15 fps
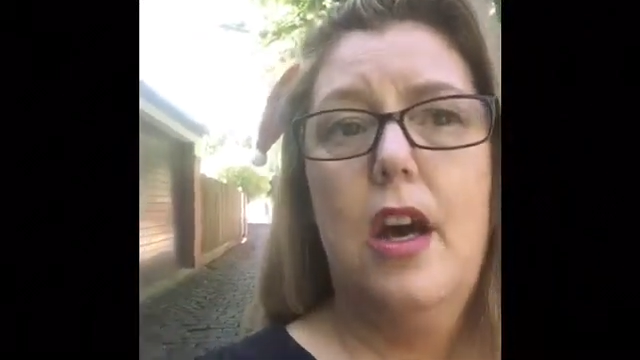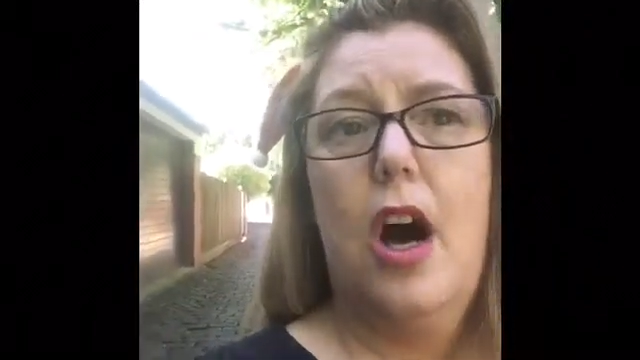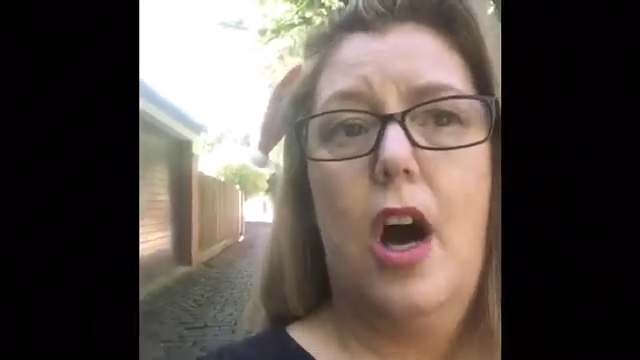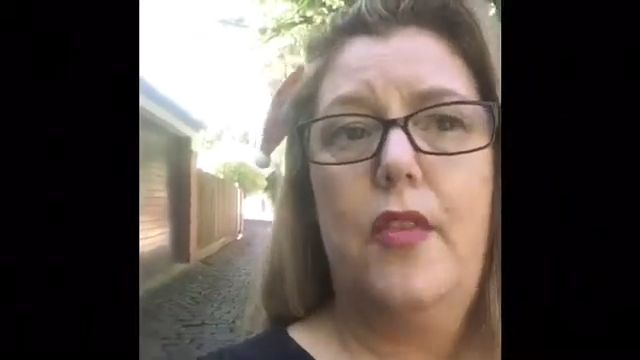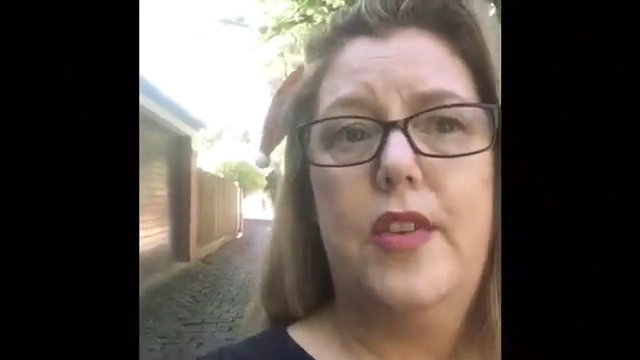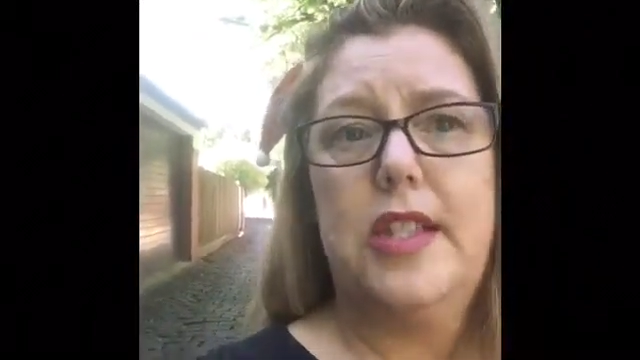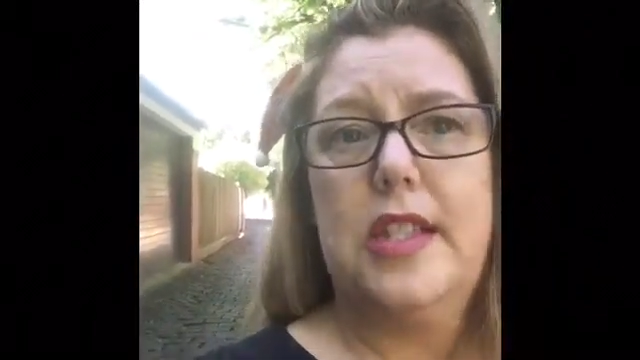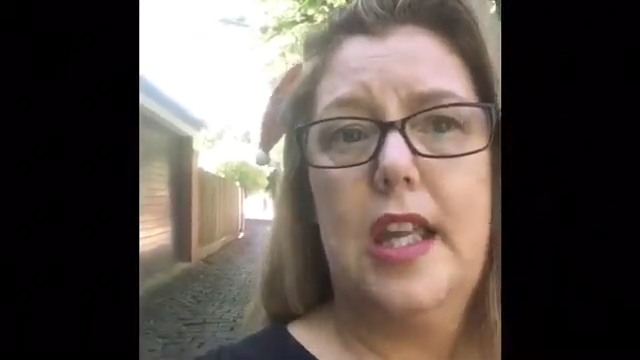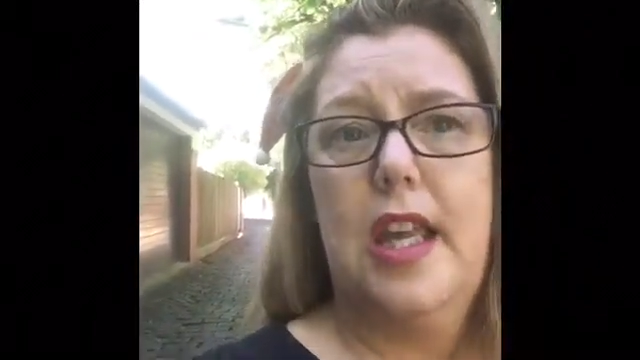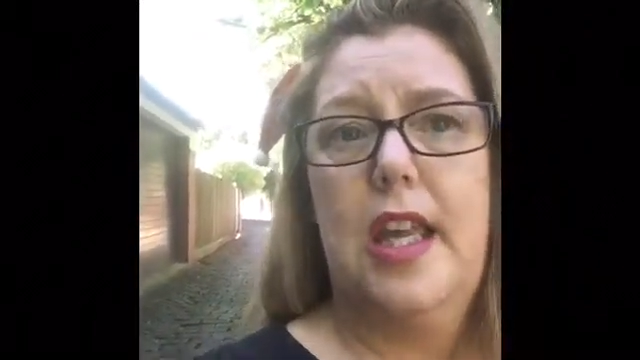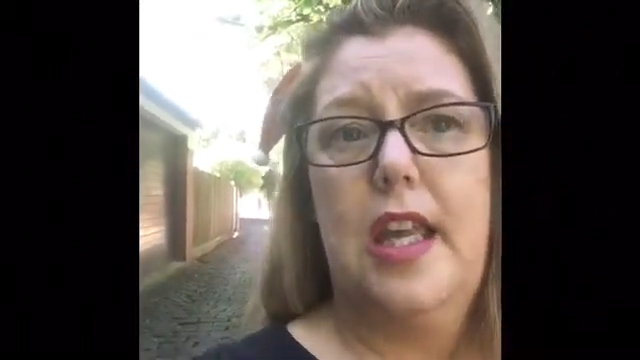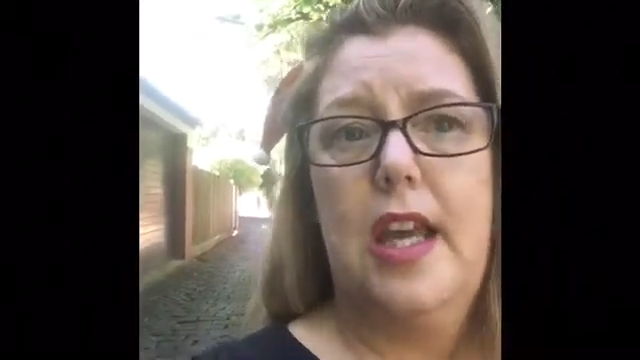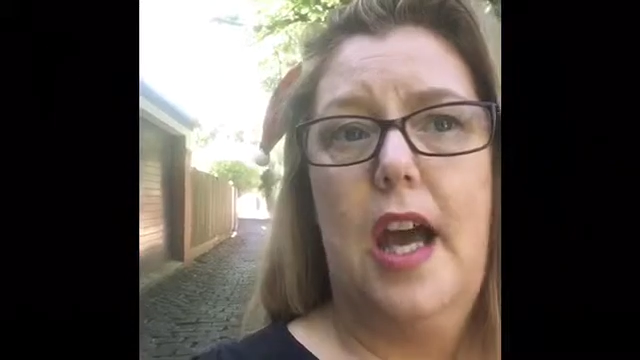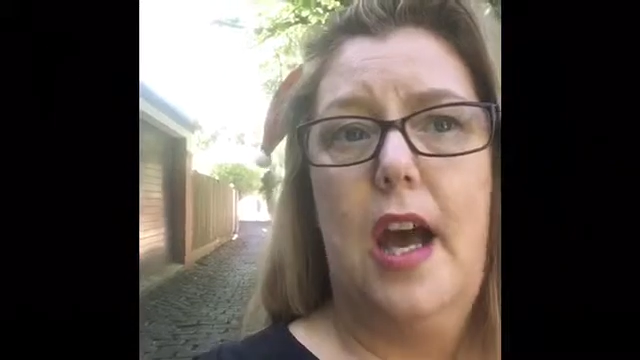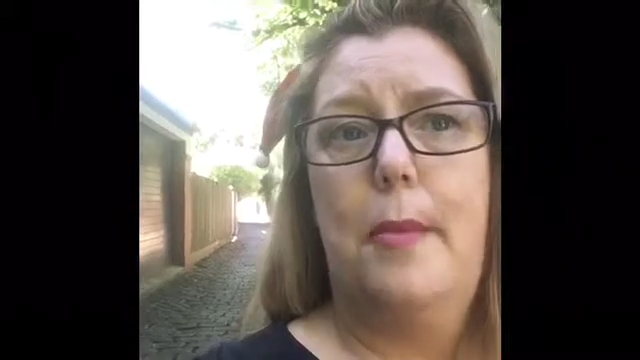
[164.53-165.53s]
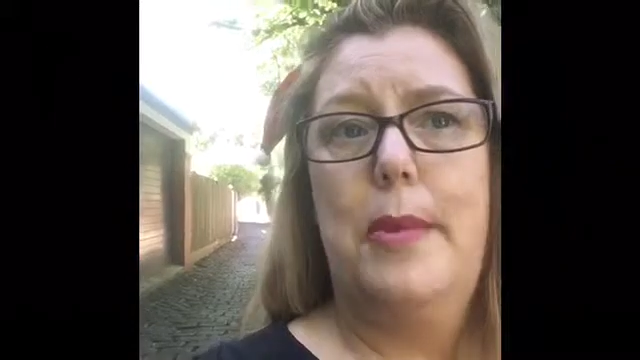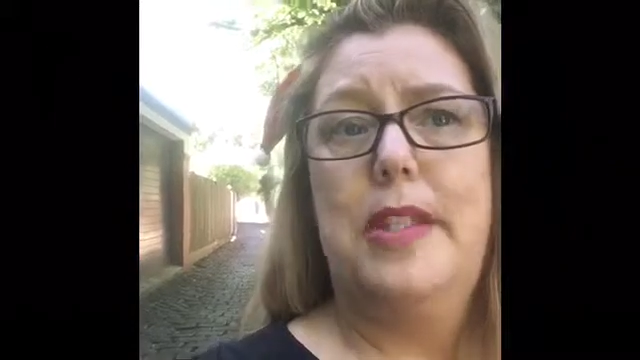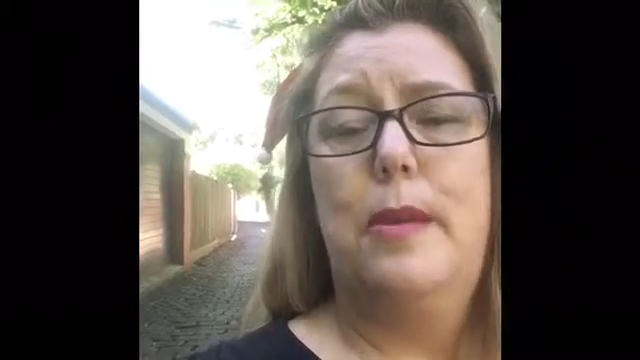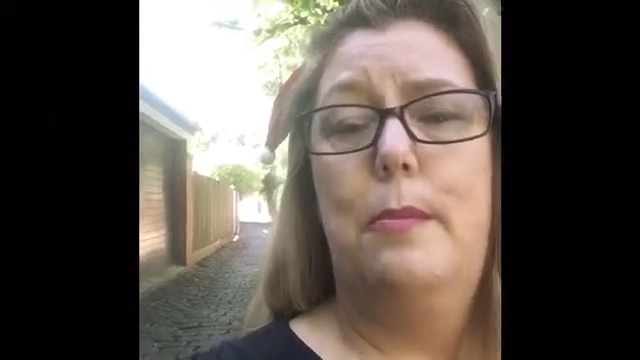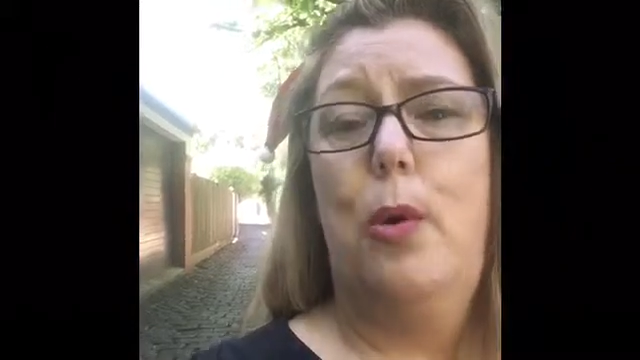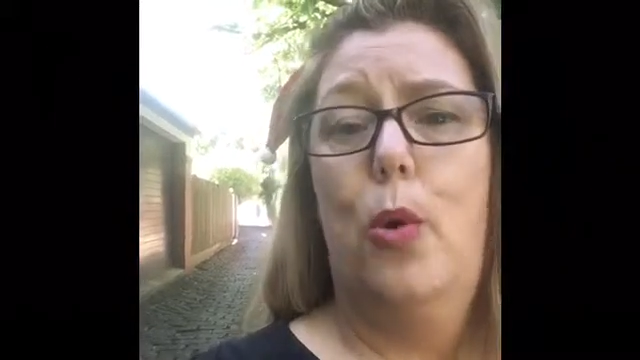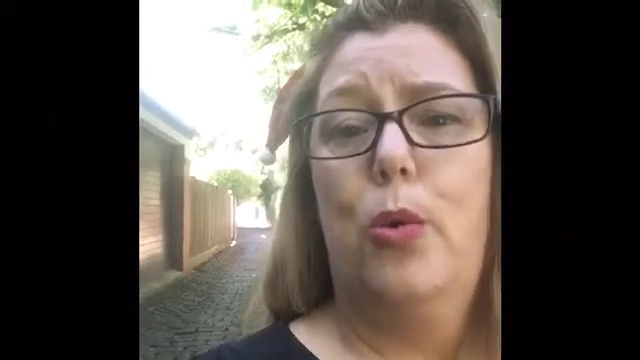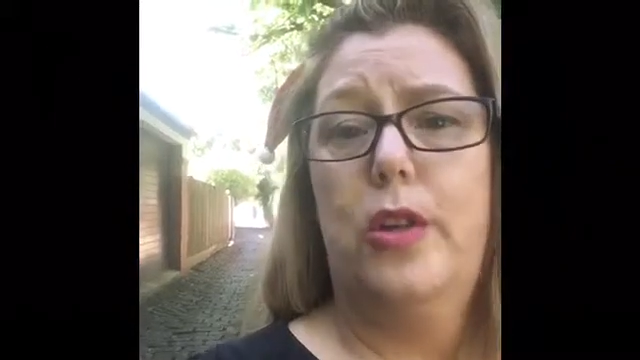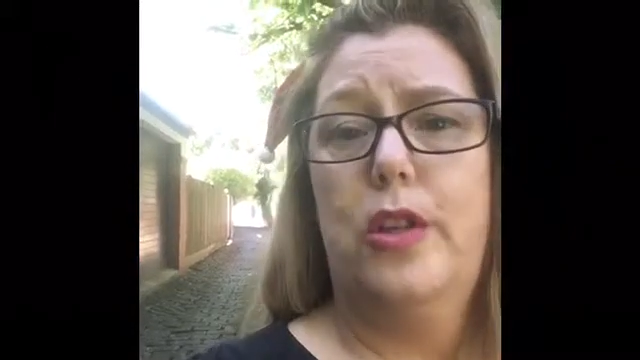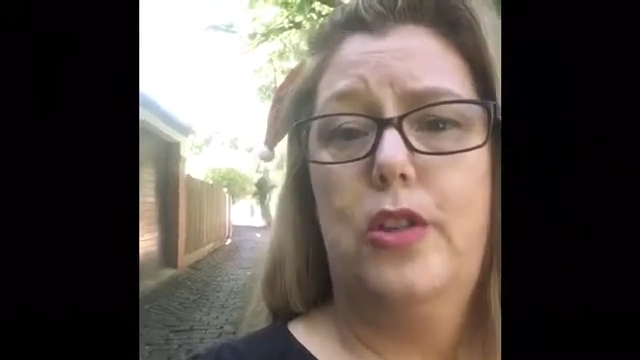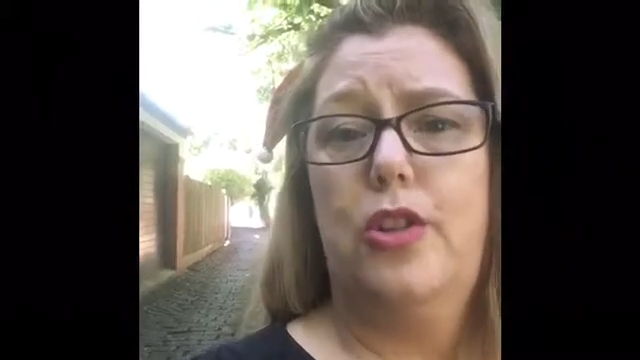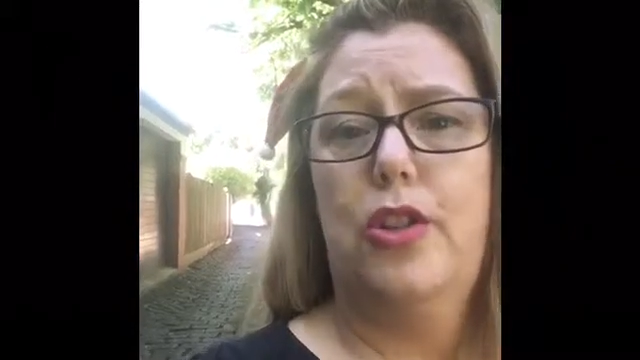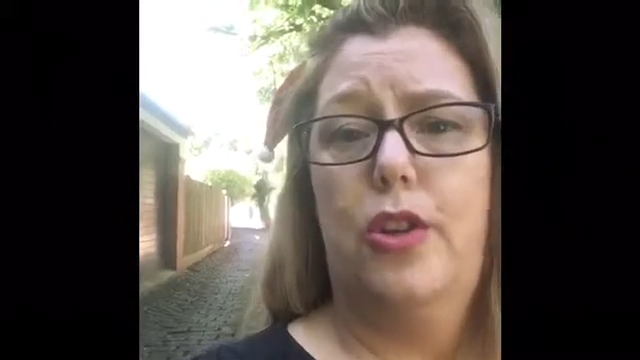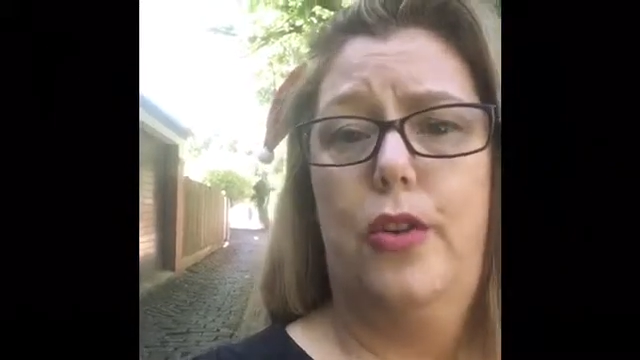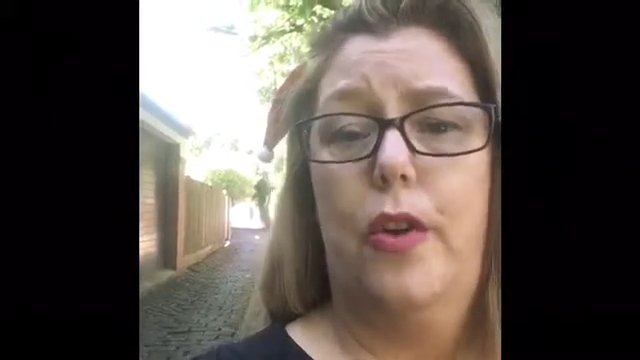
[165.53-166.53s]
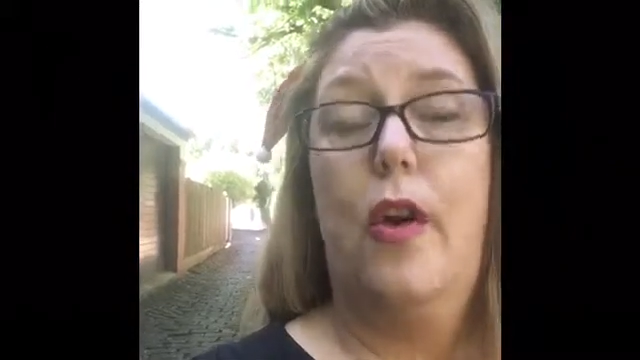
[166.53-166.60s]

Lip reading: Obviously, it's important